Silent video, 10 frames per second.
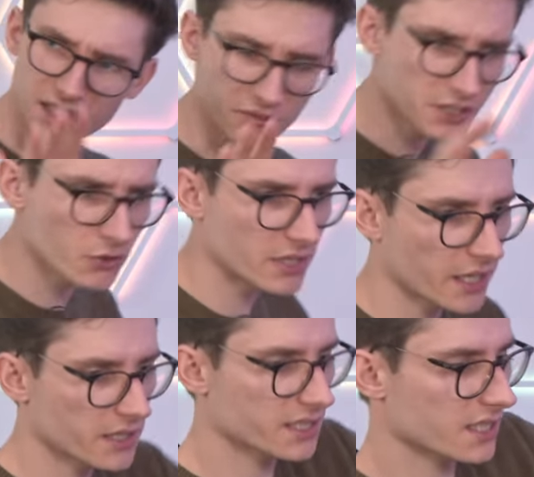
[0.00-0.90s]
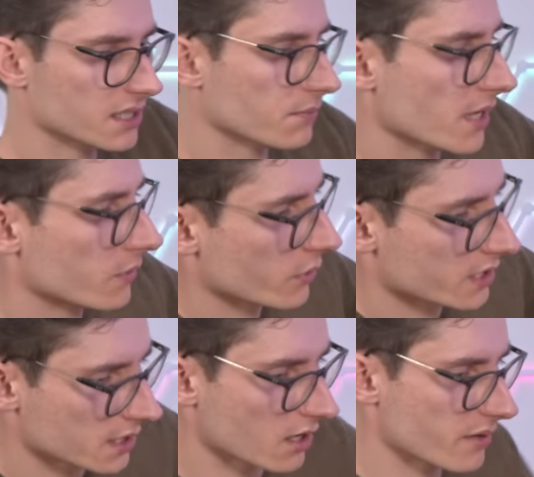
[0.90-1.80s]
Definitely do take this system then with a
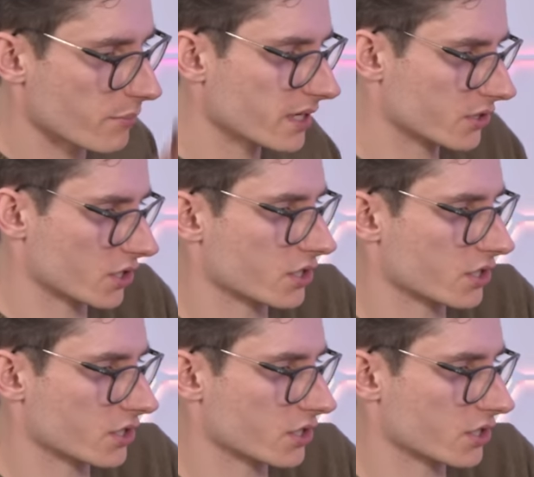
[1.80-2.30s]
slight pinch of